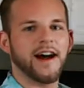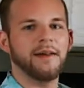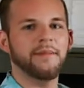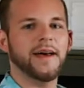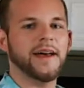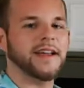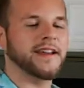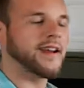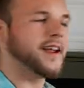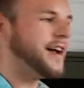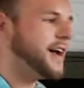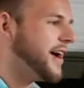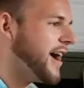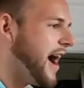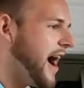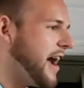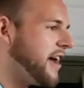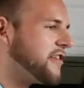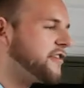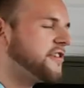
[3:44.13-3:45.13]
in,
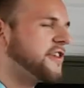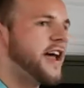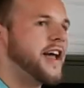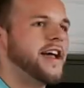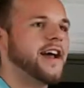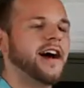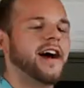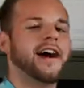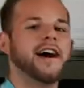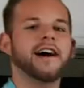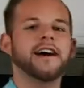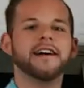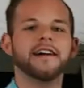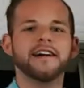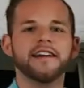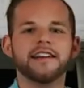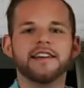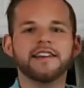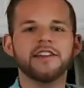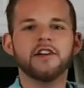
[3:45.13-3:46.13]
I say,
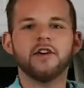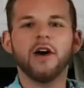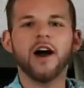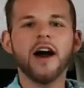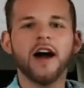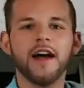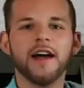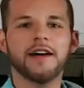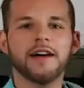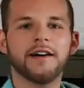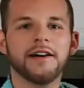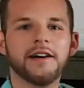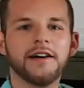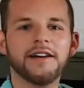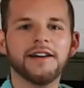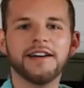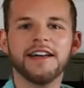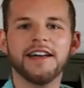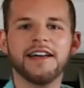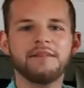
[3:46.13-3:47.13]
you know,
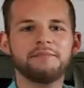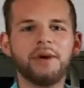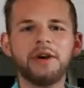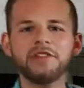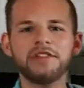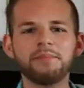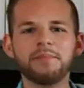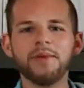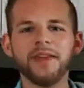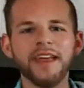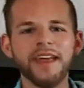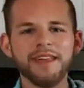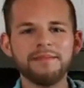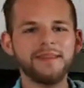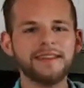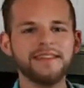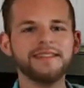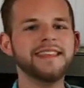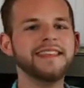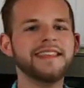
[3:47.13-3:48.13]
hey, bon
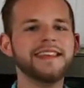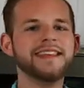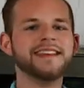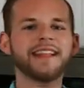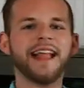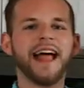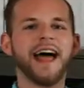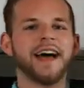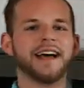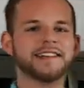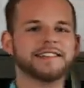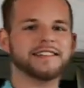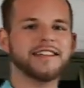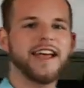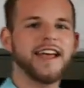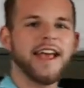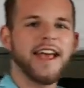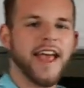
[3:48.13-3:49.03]
après-midi, class.